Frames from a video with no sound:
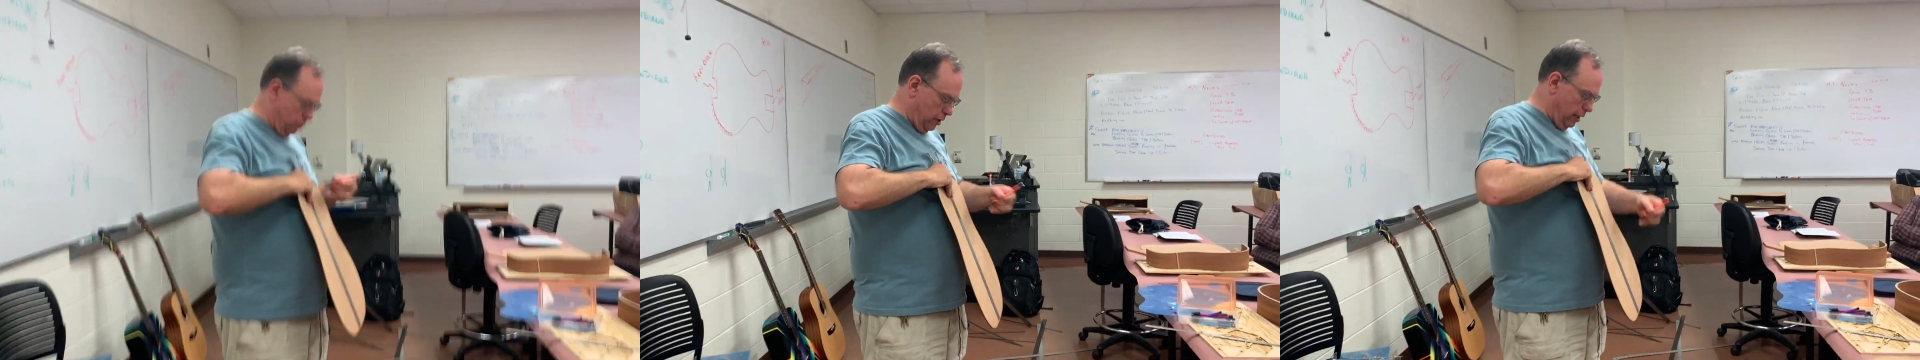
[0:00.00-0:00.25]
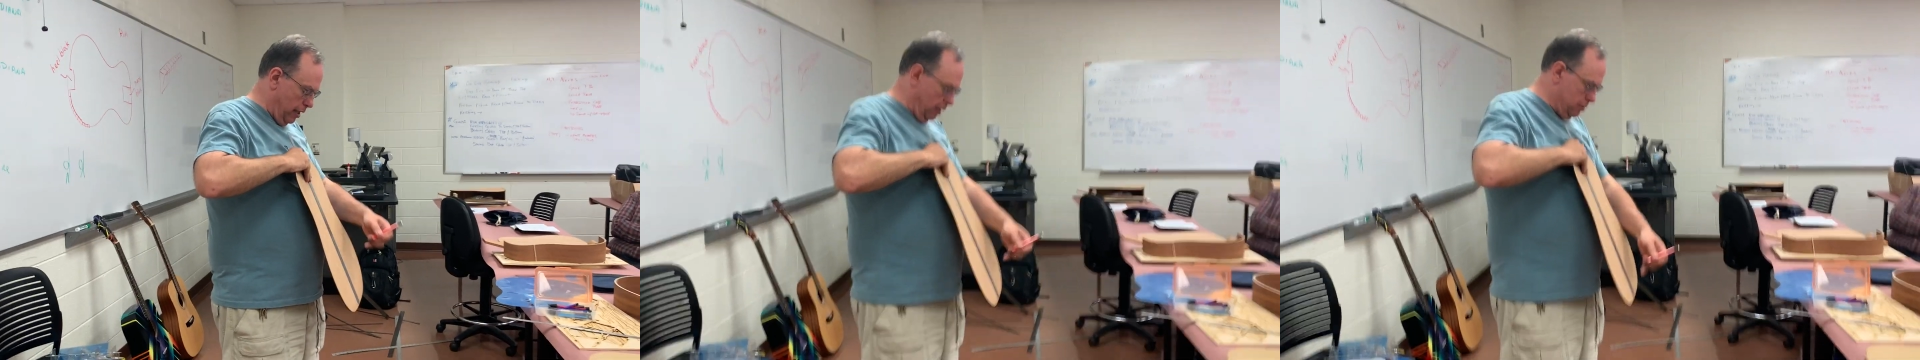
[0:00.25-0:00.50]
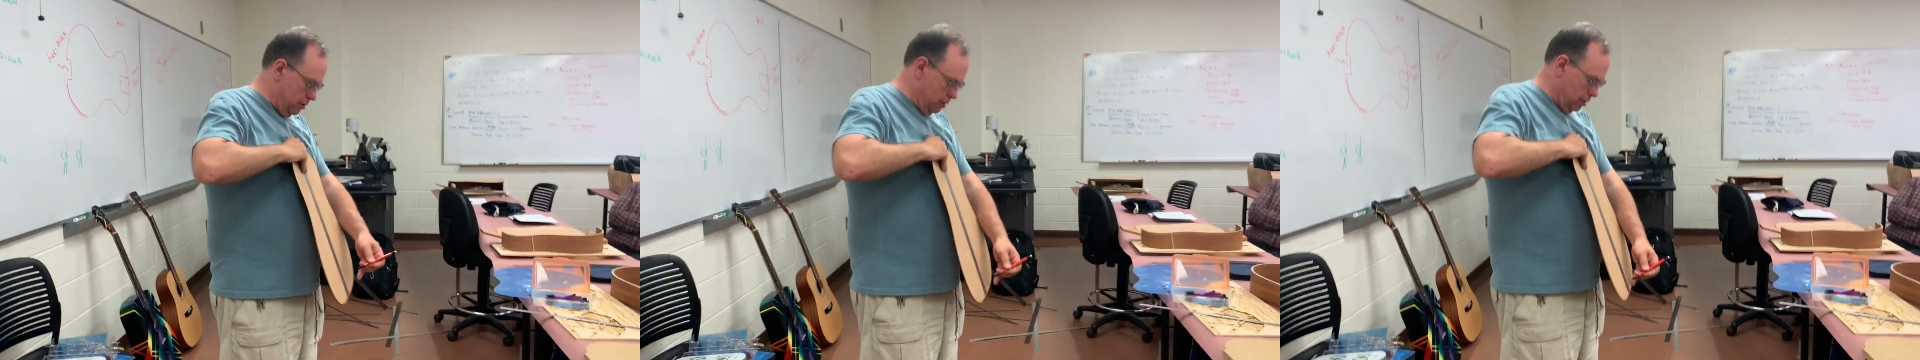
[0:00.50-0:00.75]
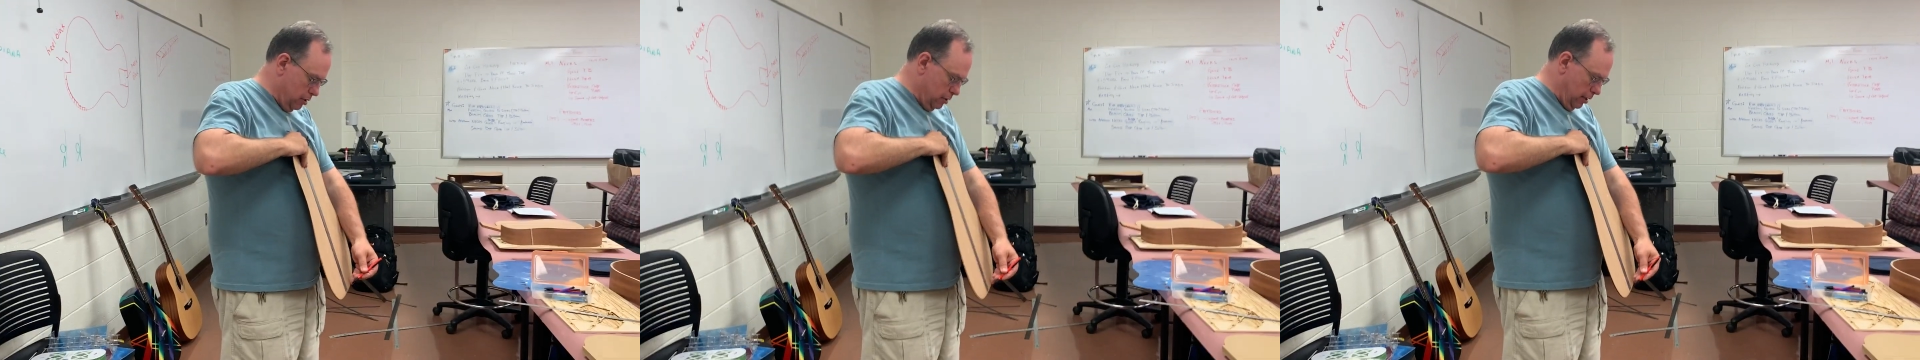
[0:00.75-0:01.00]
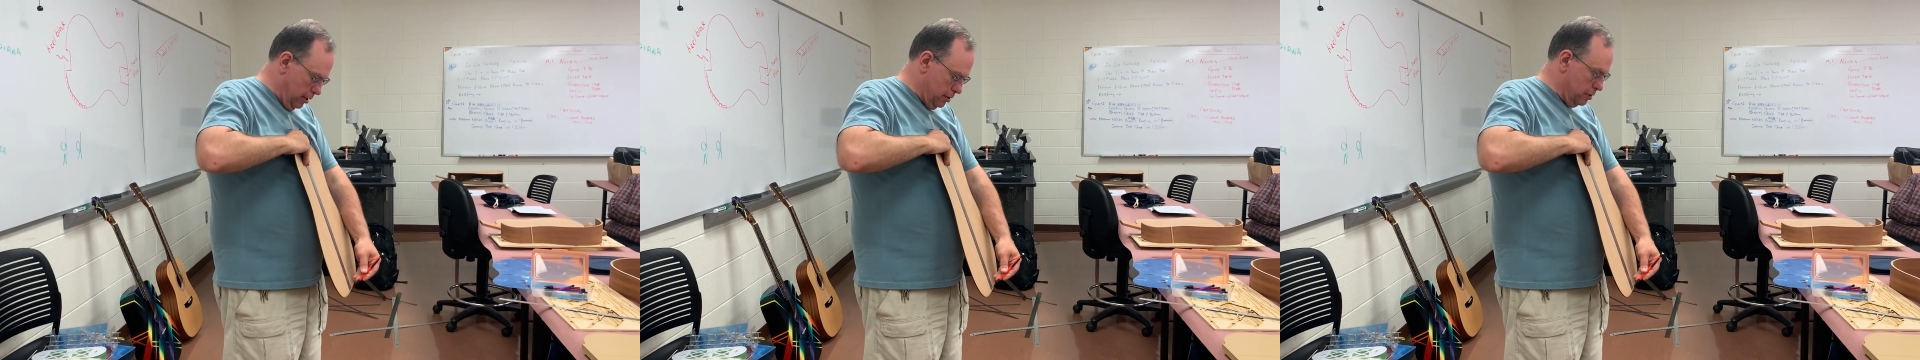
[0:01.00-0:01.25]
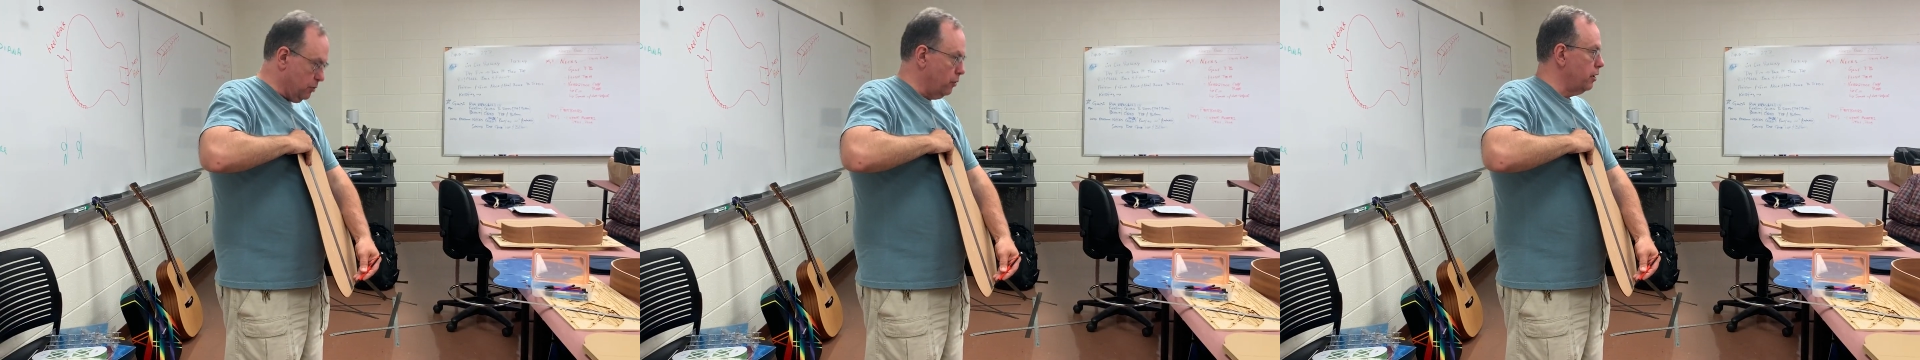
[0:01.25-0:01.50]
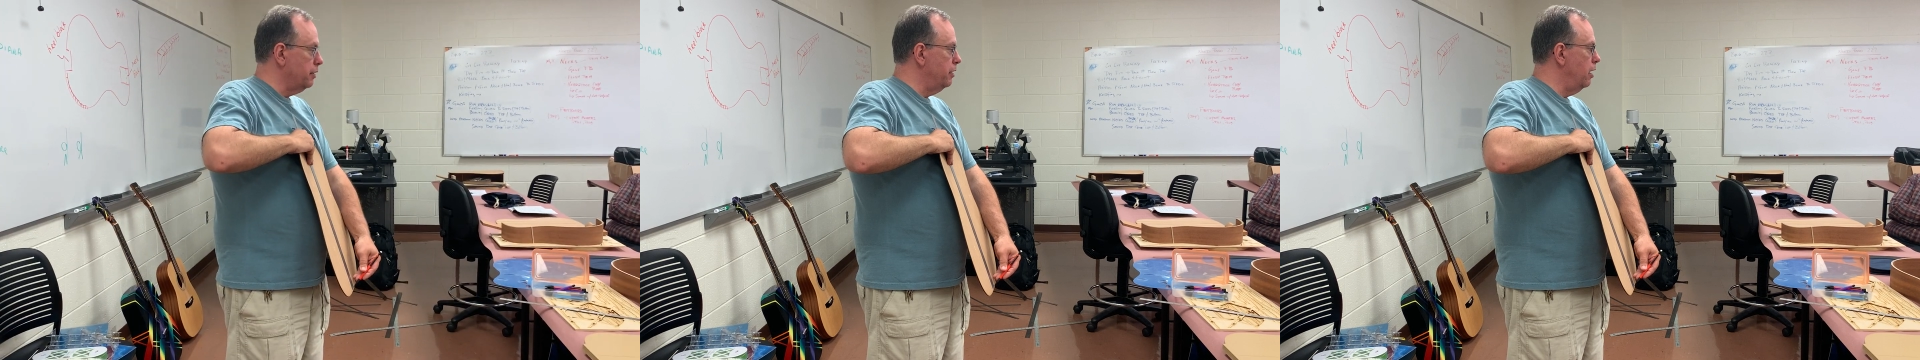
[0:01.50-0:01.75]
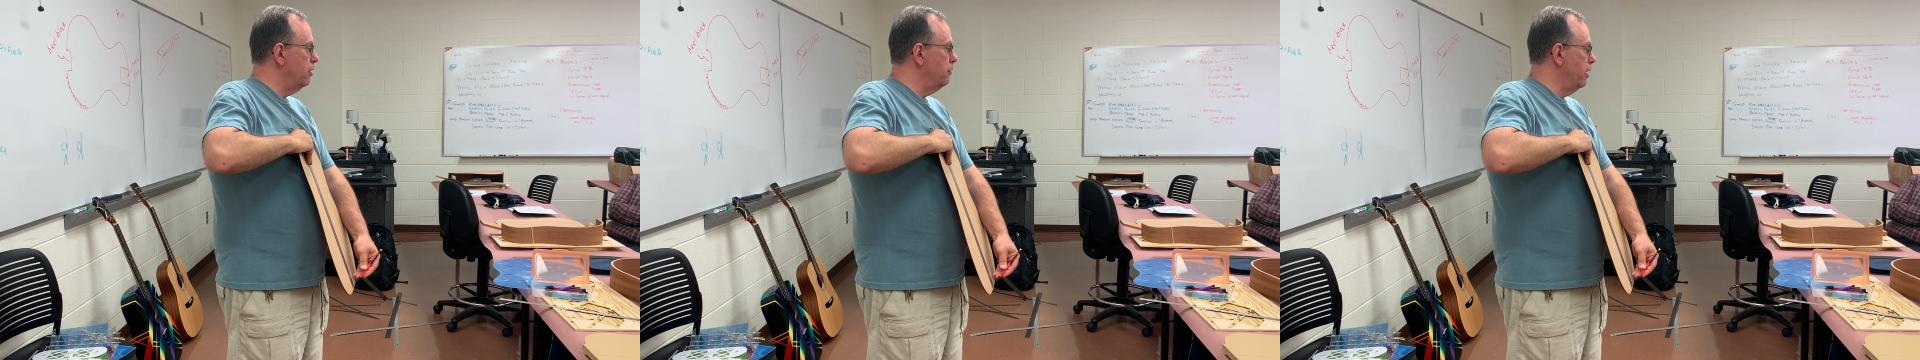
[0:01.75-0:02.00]
one end. Does it work at the
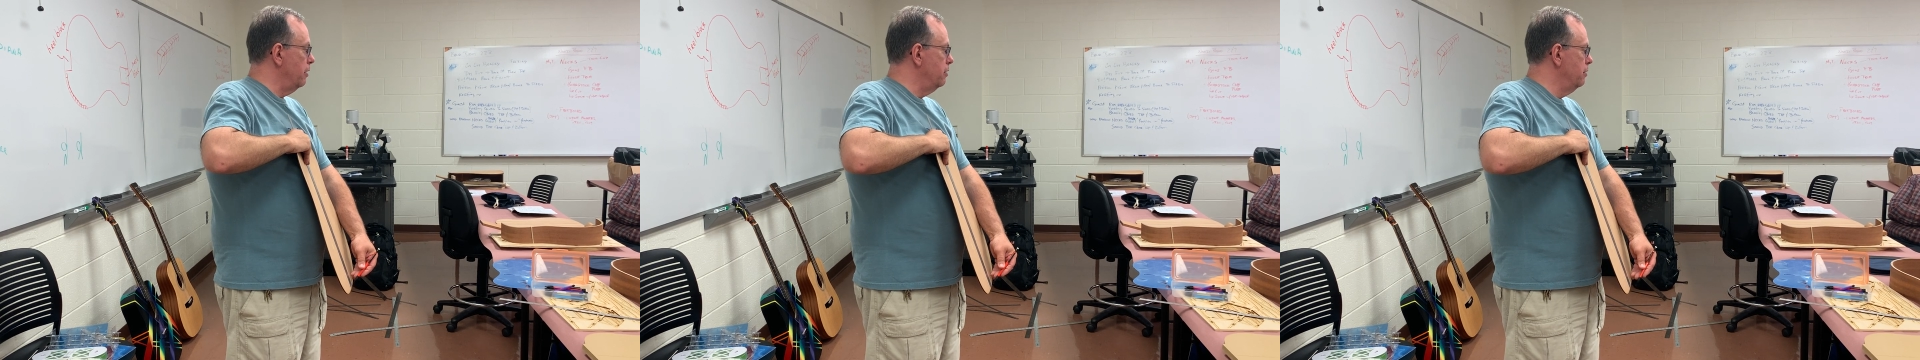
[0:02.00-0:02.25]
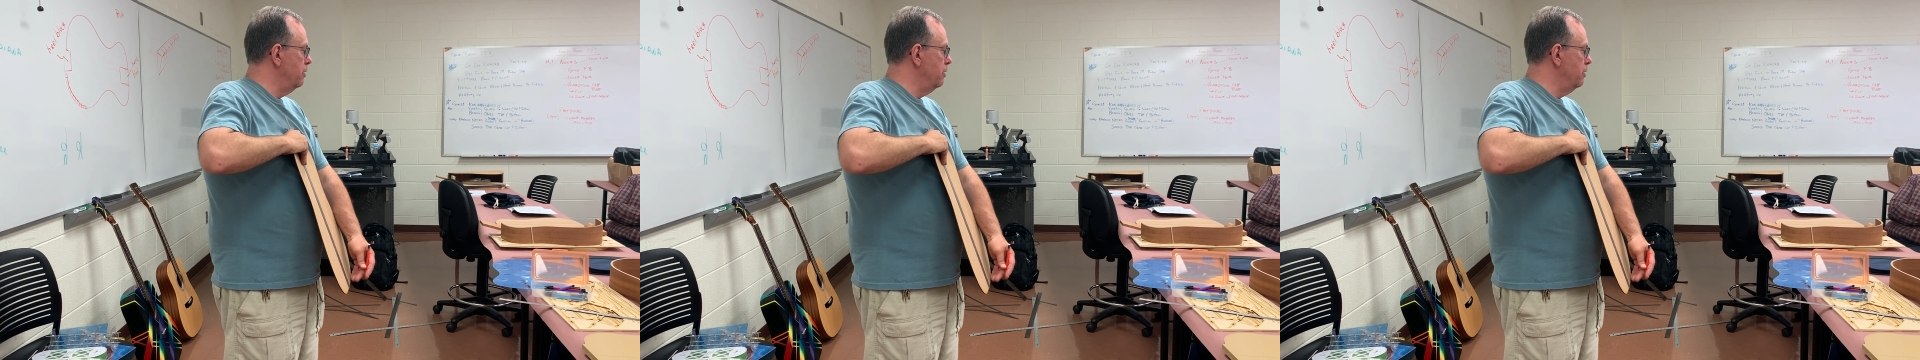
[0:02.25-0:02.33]
other end?